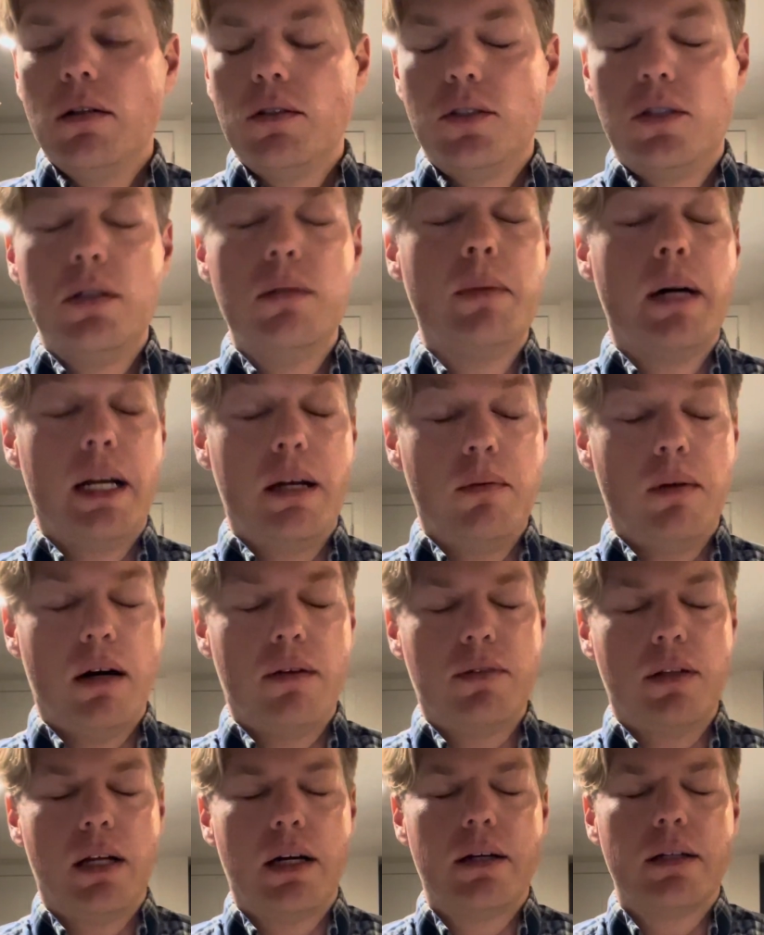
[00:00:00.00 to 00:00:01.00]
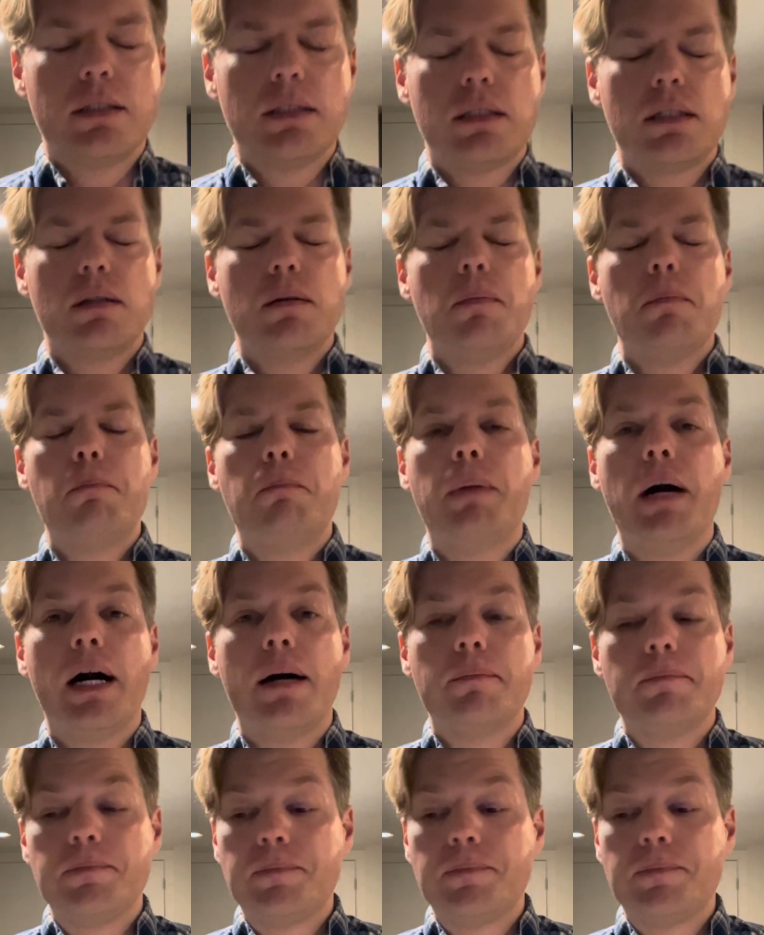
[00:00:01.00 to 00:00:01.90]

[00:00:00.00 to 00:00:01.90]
too many waffle irons. But